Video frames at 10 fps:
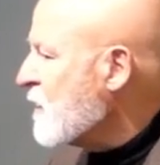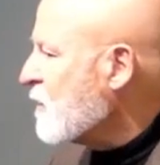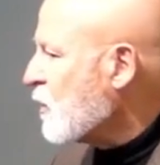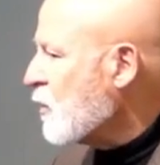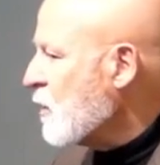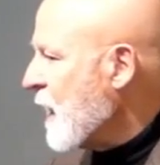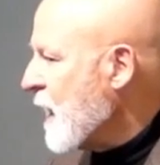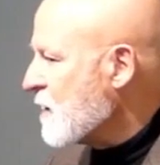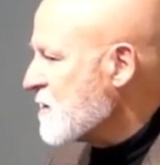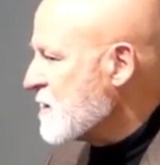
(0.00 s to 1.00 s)
to learn
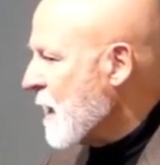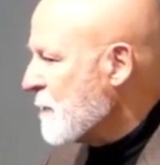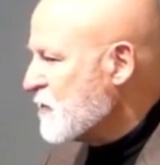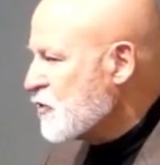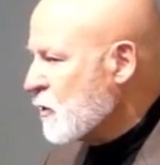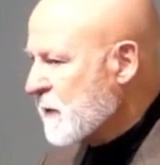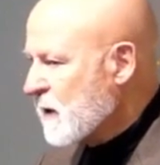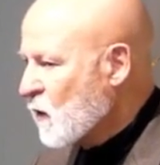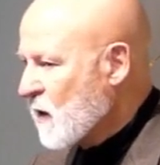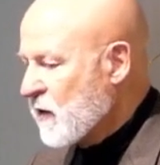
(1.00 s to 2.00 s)
how to stop
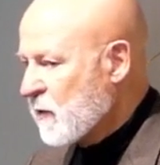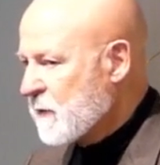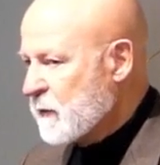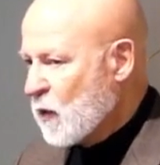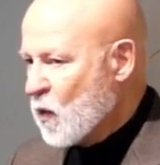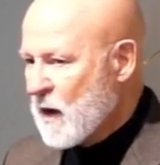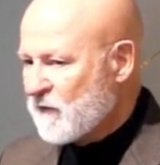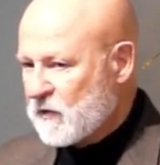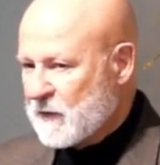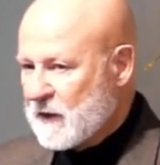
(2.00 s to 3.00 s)
interpreting what other people want
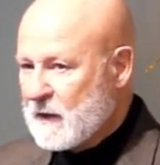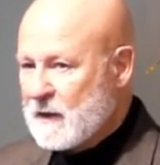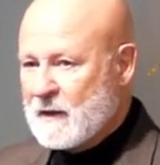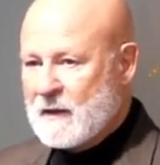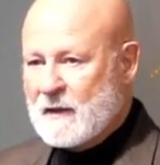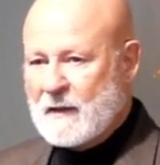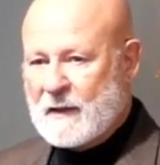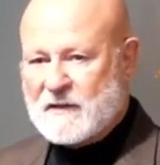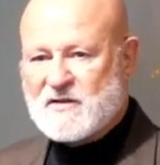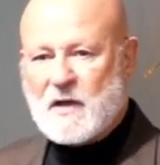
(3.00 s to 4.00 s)
from me
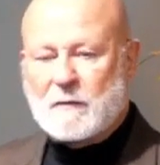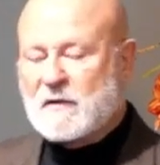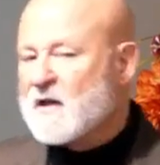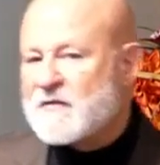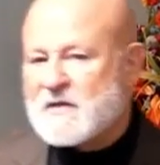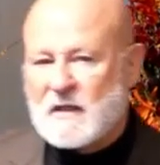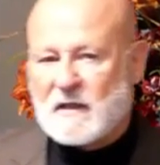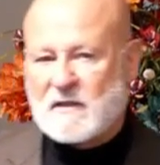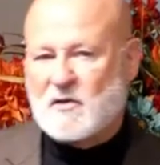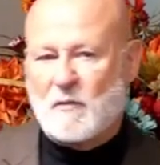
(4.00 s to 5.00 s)
and stop
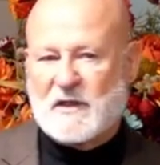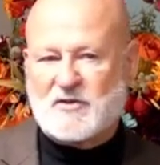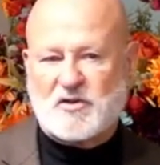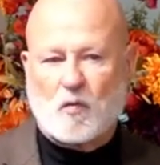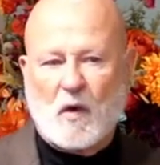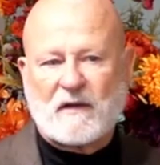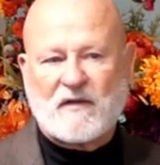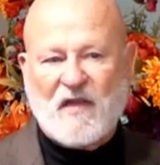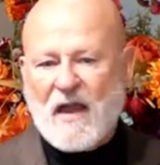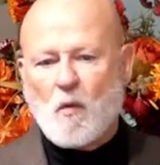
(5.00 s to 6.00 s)
listening so much to what
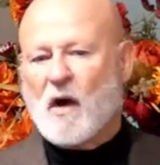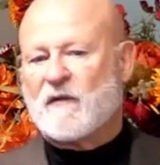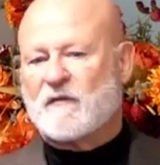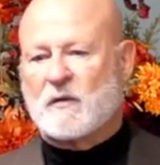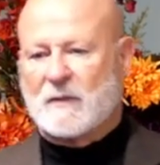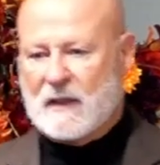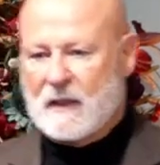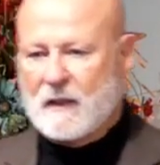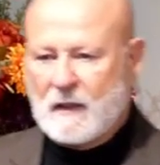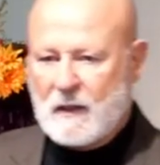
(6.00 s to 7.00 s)
they want from
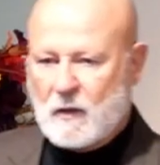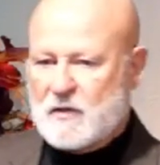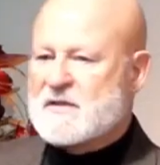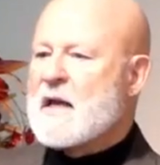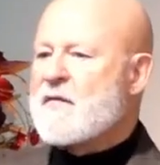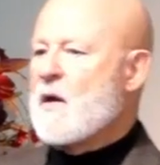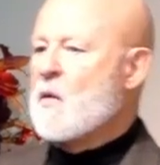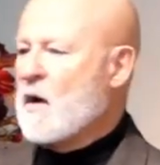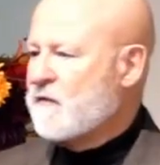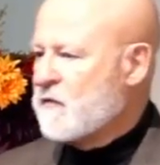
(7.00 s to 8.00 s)
me or say they
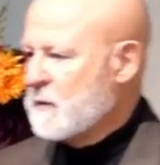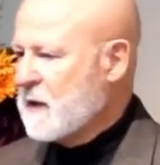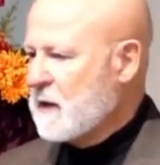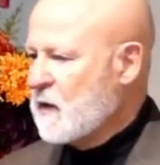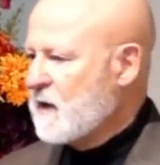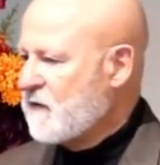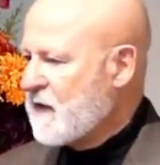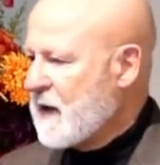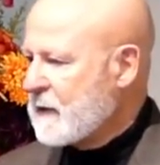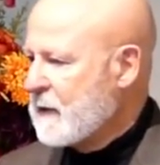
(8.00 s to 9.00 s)
want from me when in
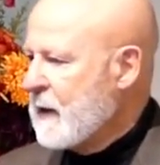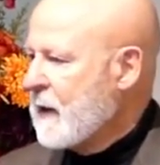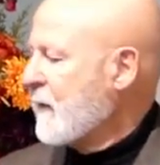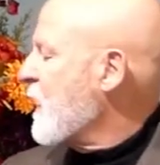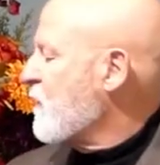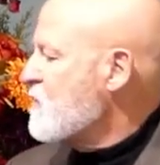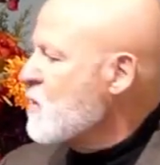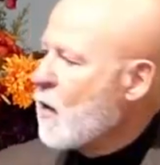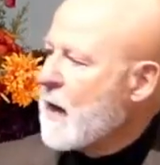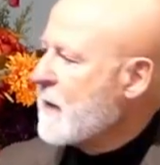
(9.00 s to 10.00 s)
fact they have
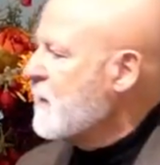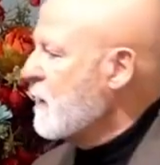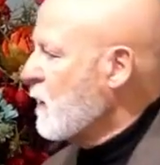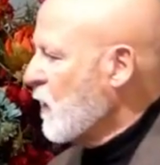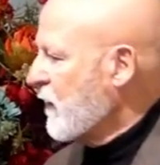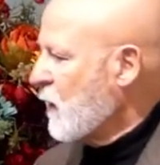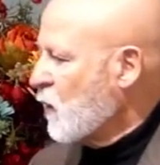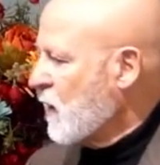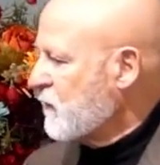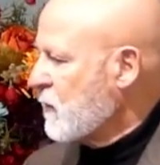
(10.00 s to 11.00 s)
no idea what they
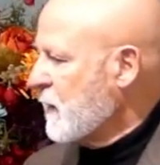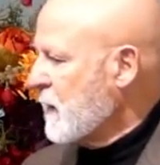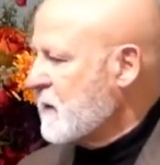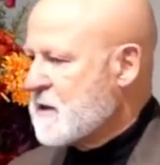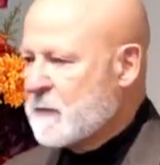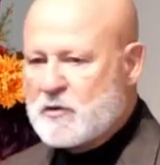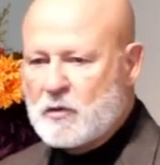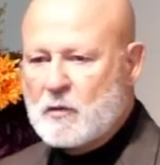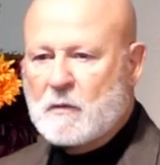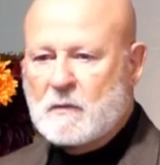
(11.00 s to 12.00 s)
want from me except
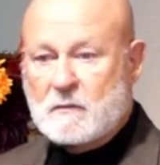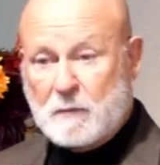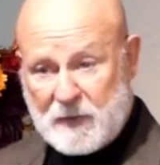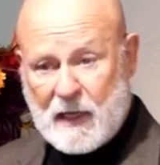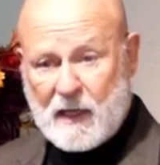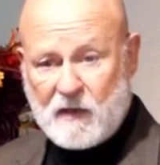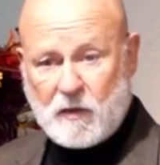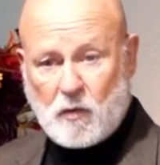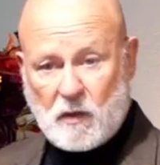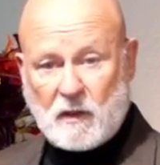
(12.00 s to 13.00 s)
to behave
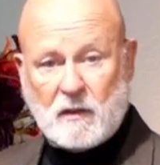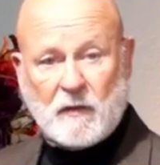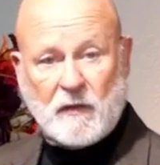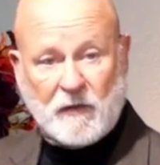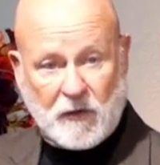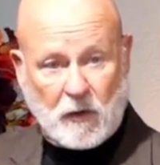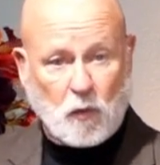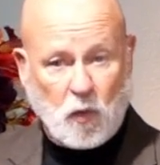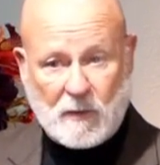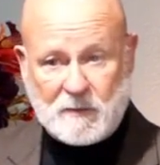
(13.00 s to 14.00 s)
according to their
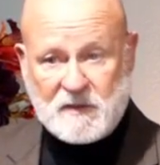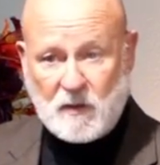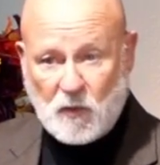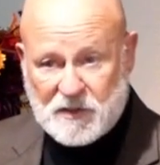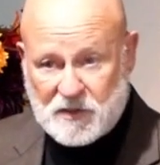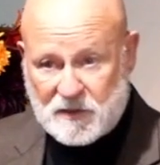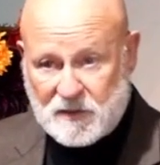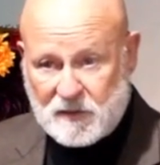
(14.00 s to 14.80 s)
whims and wishes.